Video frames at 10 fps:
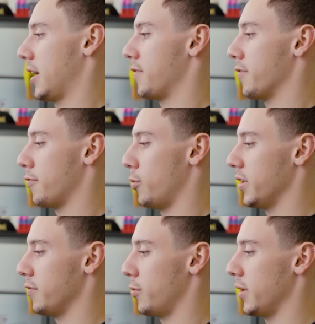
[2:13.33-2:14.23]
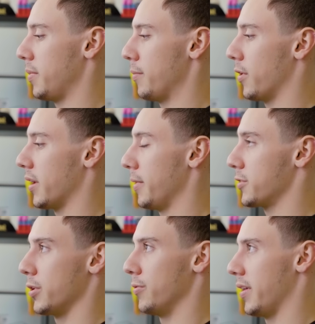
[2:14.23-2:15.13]
yeah, if you have a 1440p monitor,
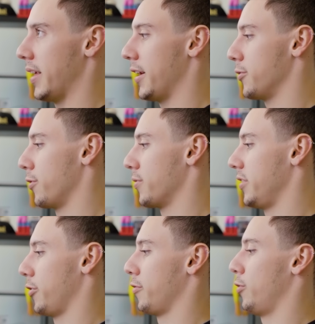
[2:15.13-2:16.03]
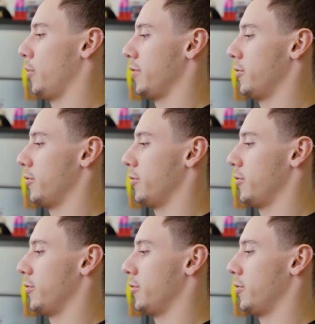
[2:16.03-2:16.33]
make sure you run that, 2304 by